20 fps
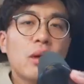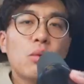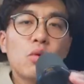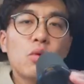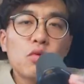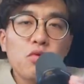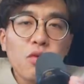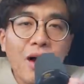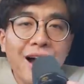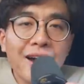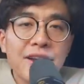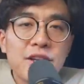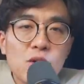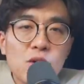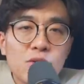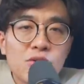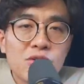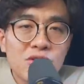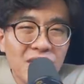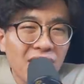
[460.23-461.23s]
will rock
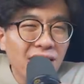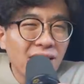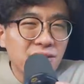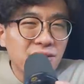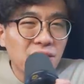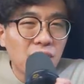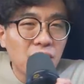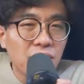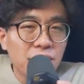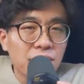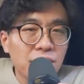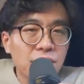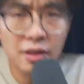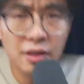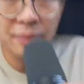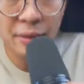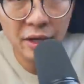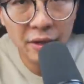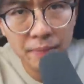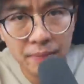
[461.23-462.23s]
your socks off?
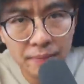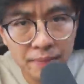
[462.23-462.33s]
Come here.